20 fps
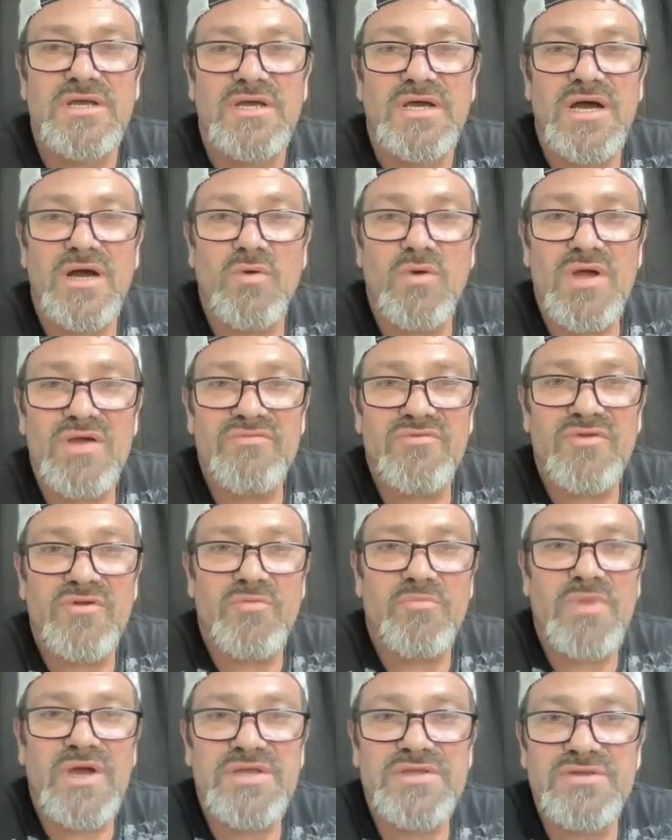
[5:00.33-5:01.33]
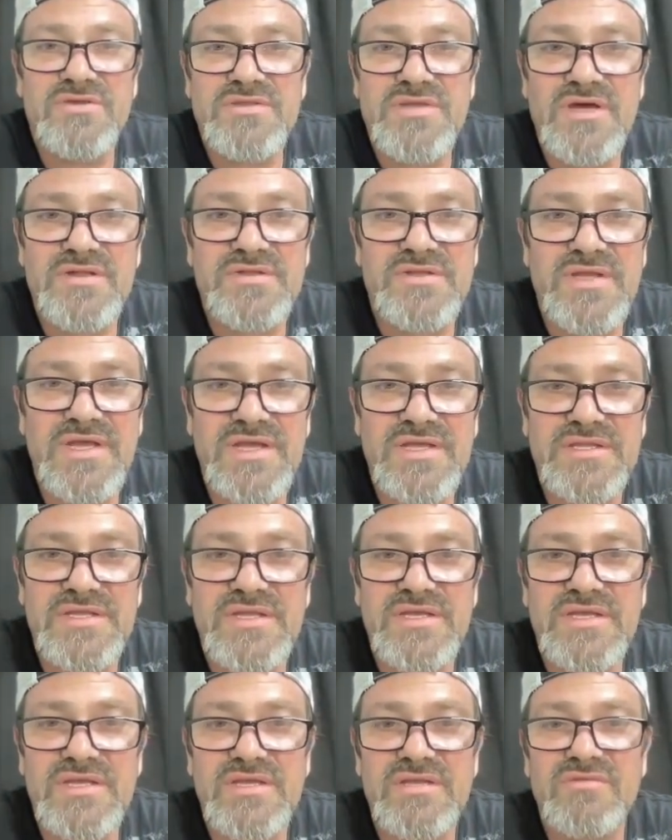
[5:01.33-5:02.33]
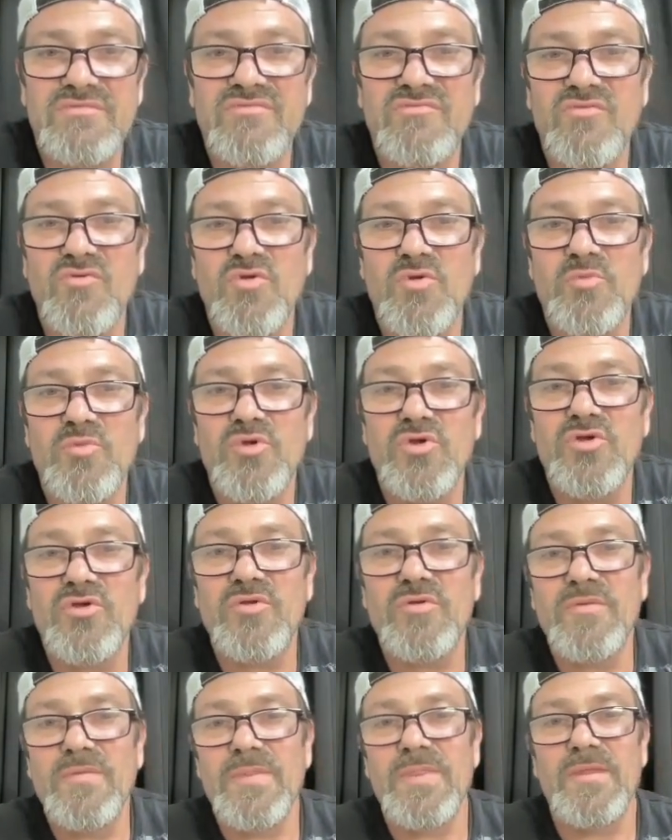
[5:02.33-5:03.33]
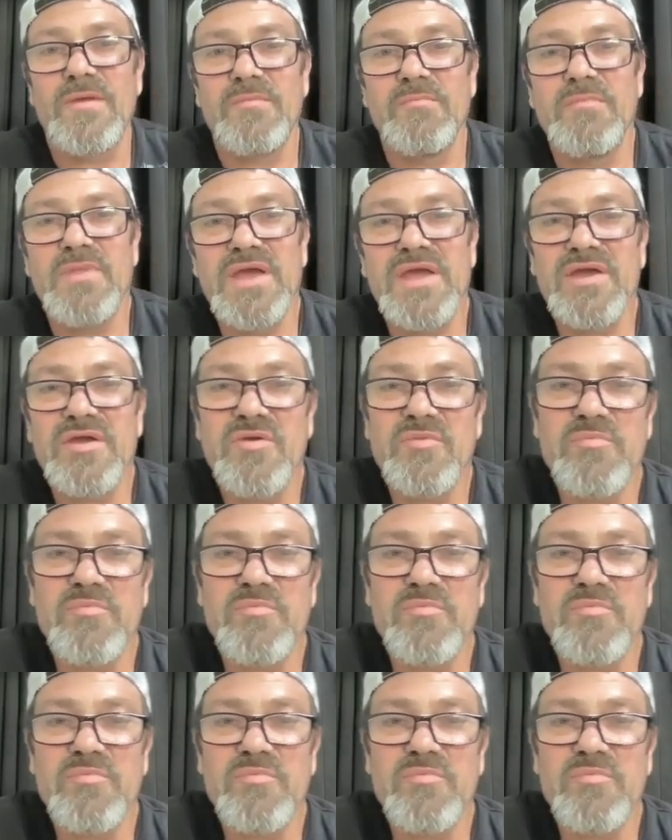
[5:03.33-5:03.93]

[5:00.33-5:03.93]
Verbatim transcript: However, by 2018, former Mayor